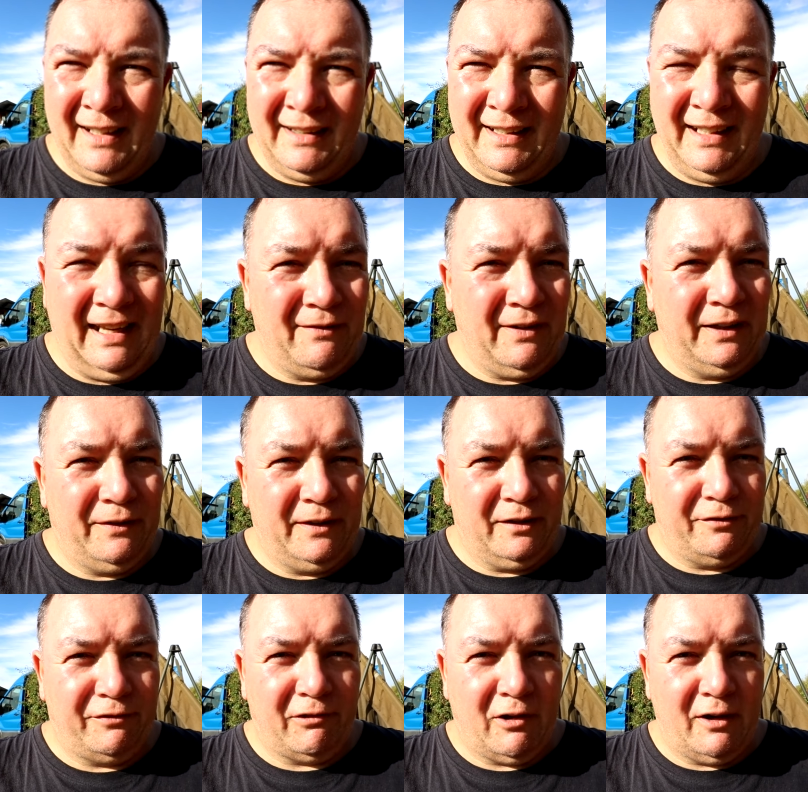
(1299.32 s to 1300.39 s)
Didn't have anything
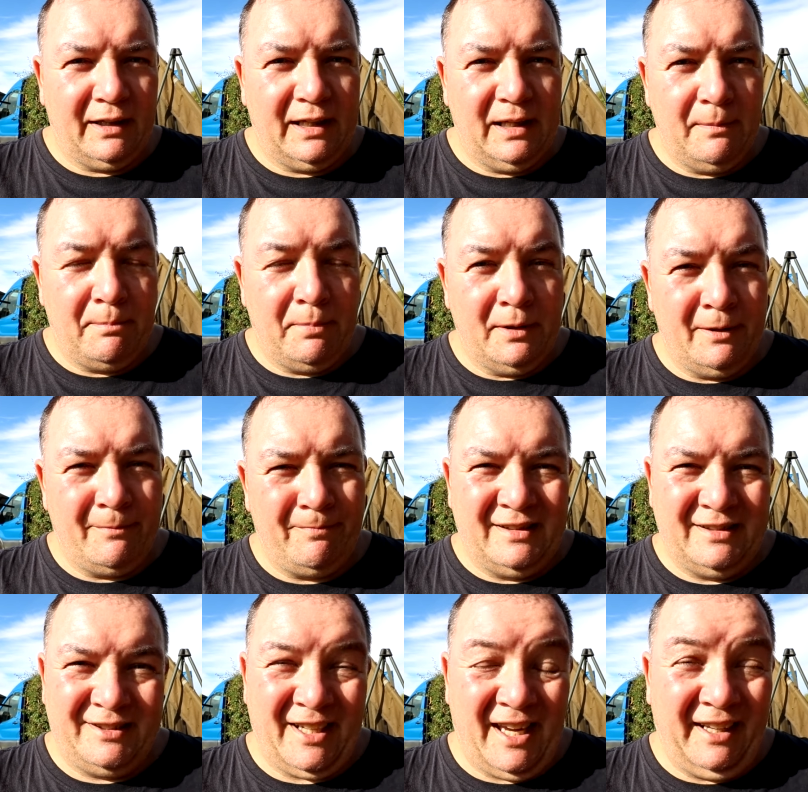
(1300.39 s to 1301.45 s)
Friday, but
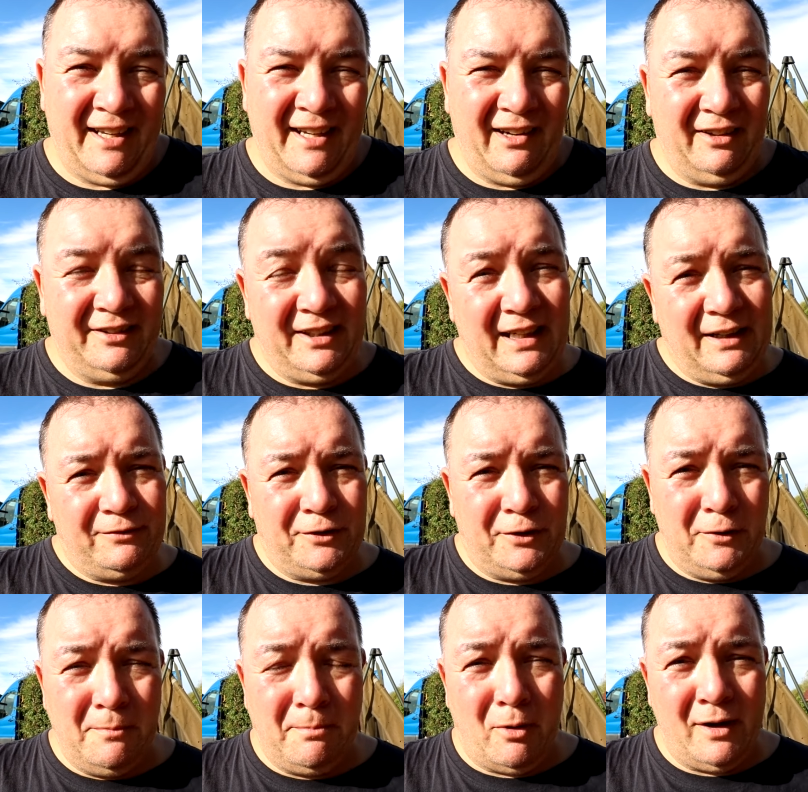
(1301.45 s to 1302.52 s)
Saturday I did have
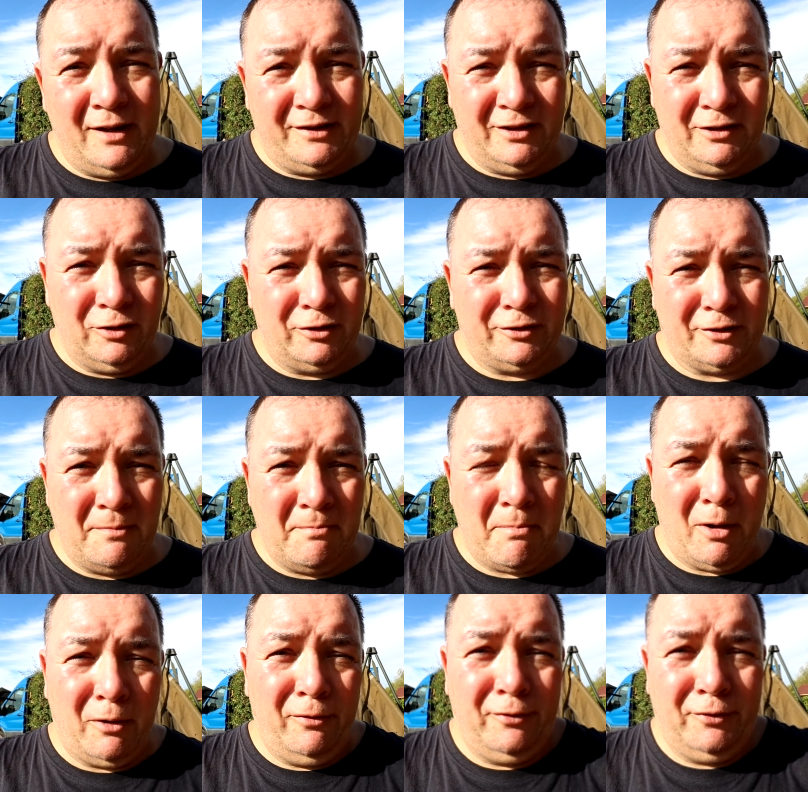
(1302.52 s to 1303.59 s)
2 bites and lost them
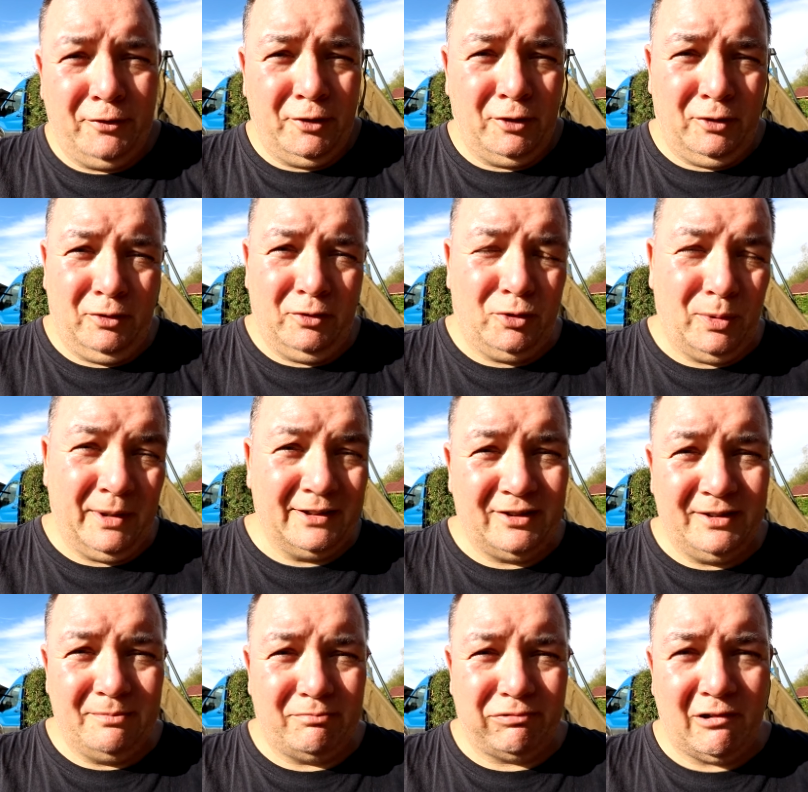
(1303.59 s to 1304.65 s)
both to
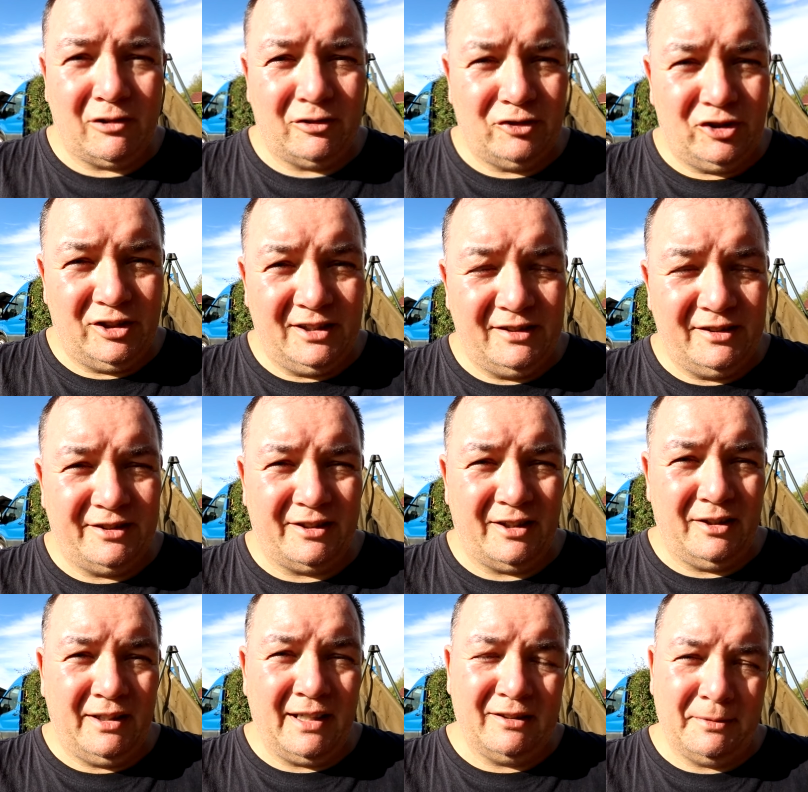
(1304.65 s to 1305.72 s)
twigs and branches,
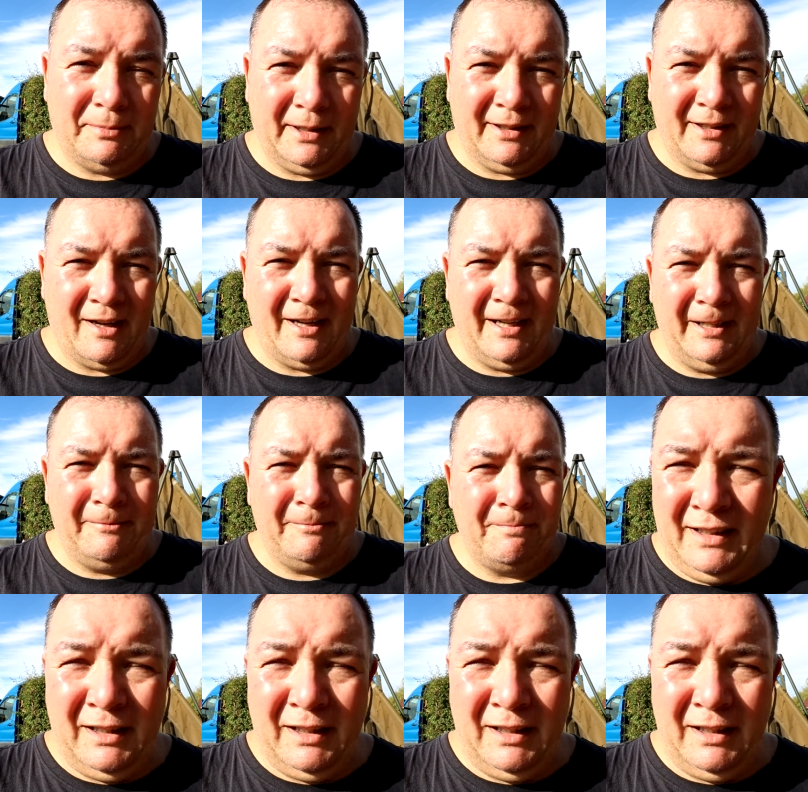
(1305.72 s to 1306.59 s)
so that was a bit gutting.